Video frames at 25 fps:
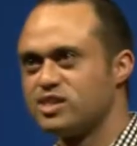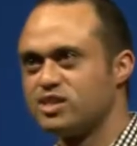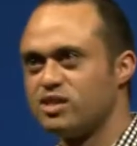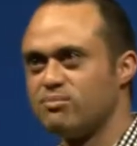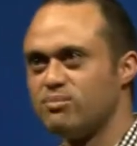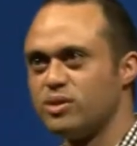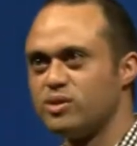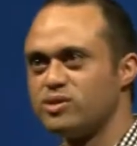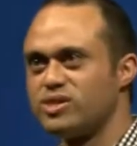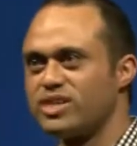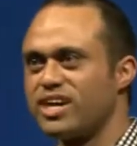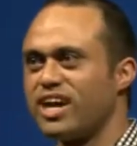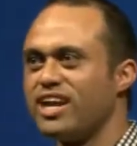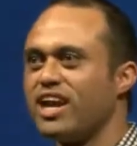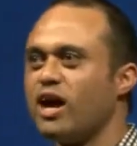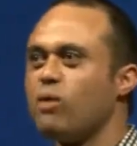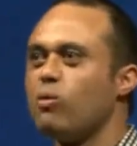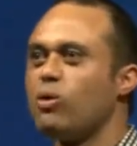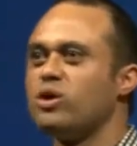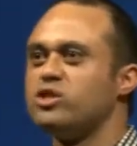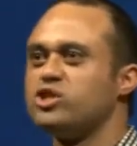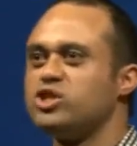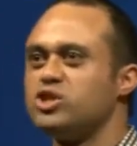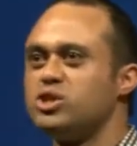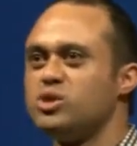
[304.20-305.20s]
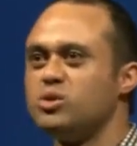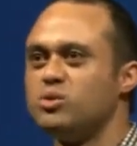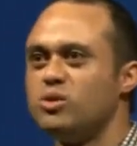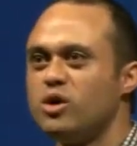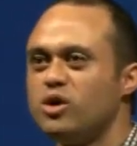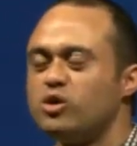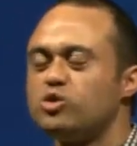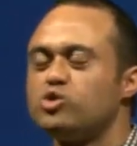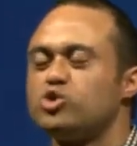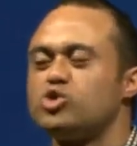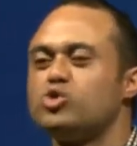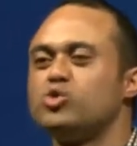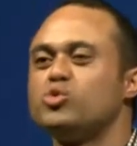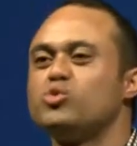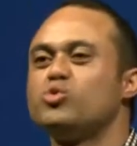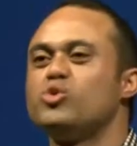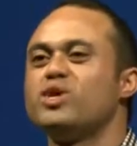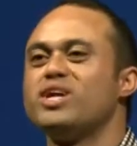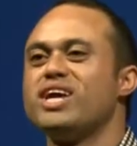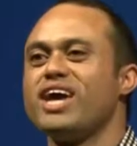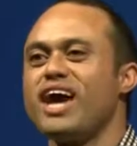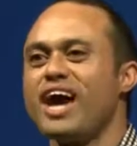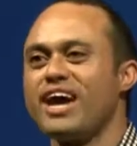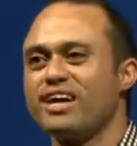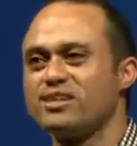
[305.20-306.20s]
to the music, and I want you to
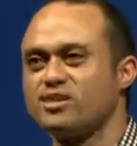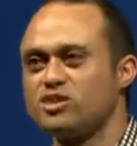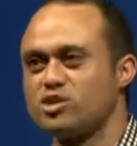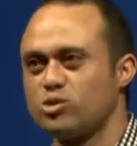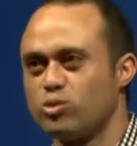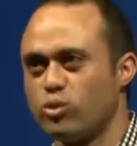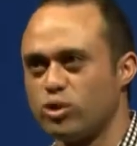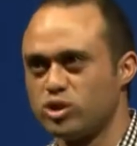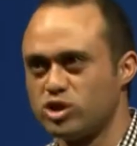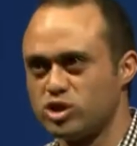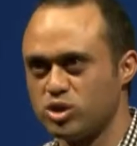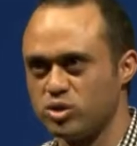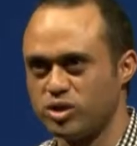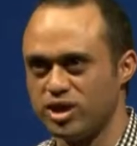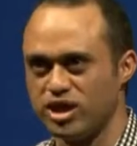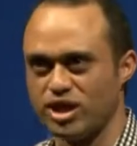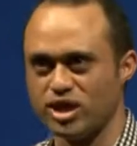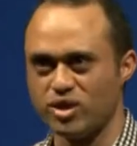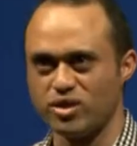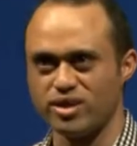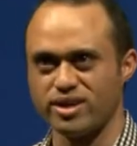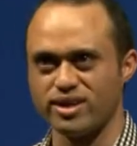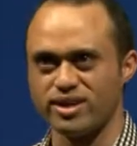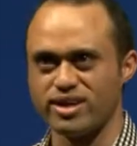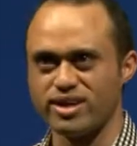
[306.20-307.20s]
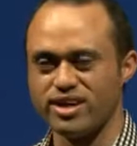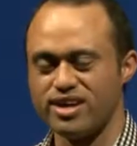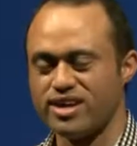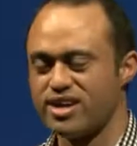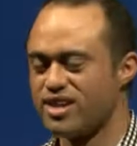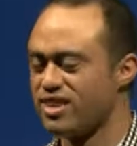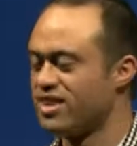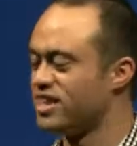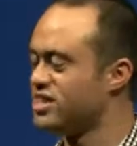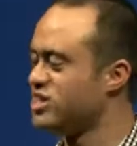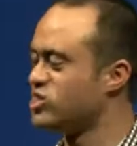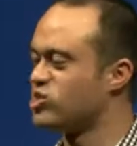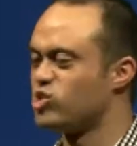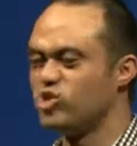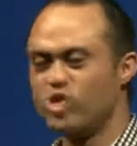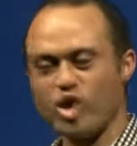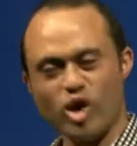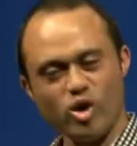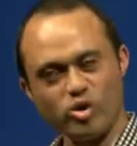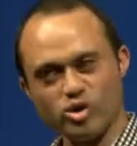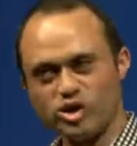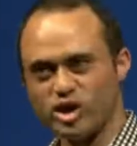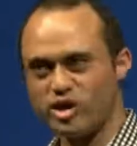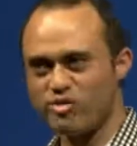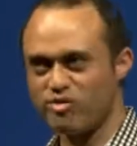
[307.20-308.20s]
react to what you're hearing. This is
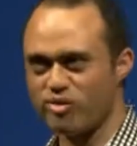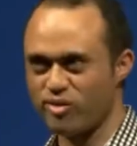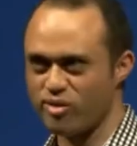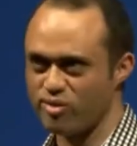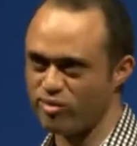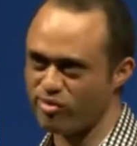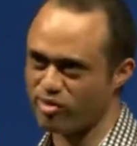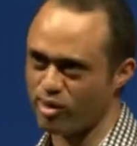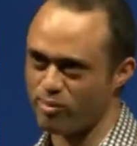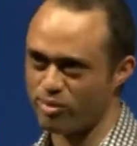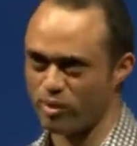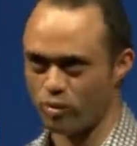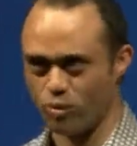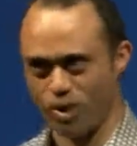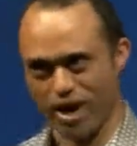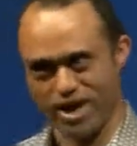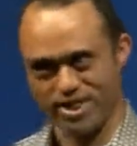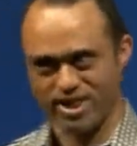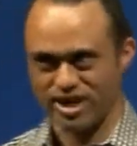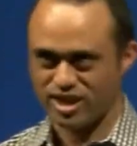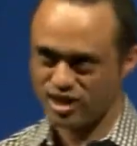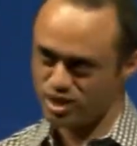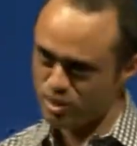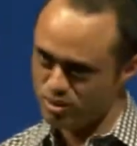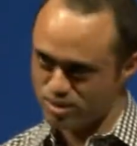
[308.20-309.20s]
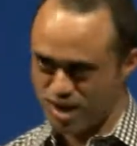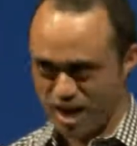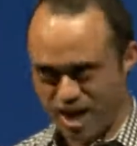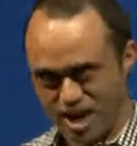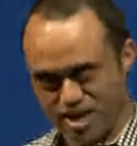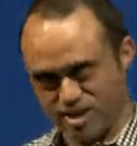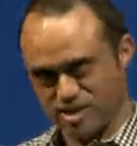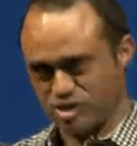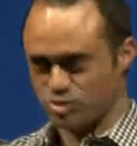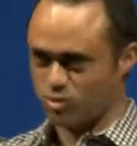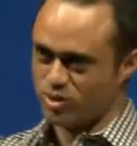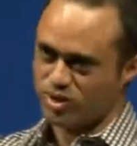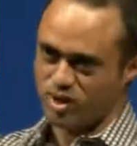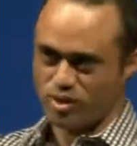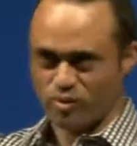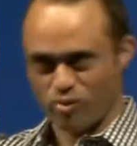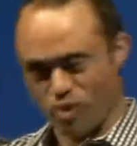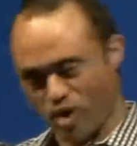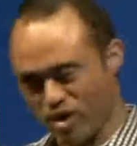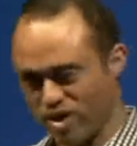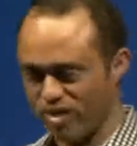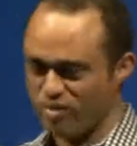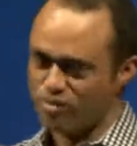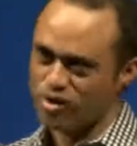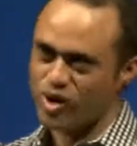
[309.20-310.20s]
no different from the way that you dance when you're
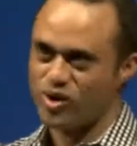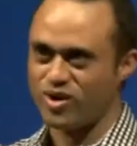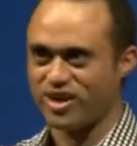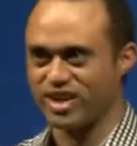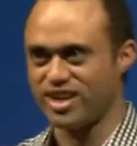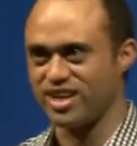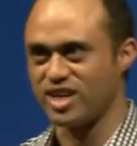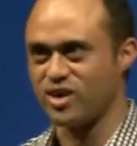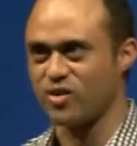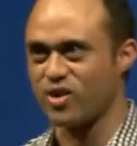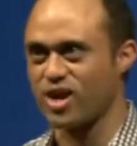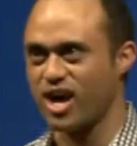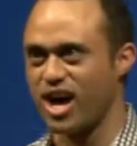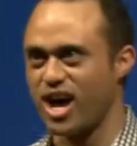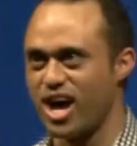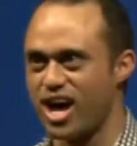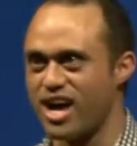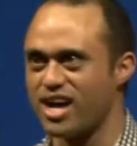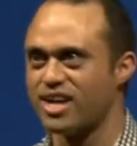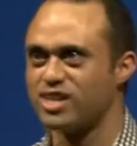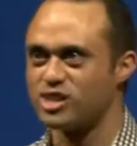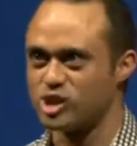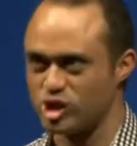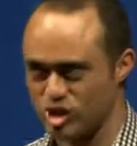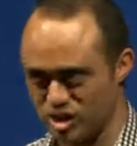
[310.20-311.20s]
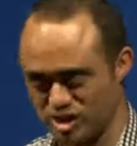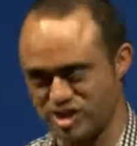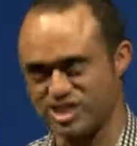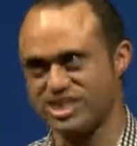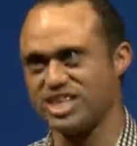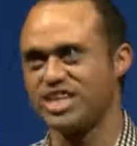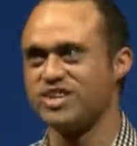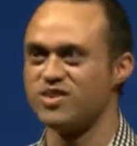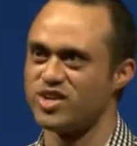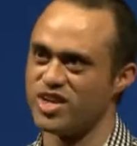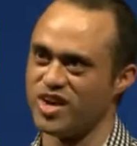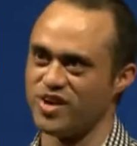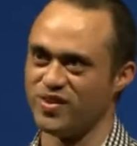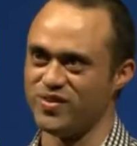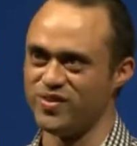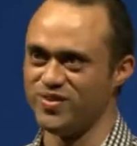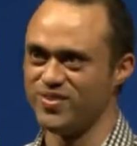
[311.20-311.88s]
rock and rolling in your car to the stereo.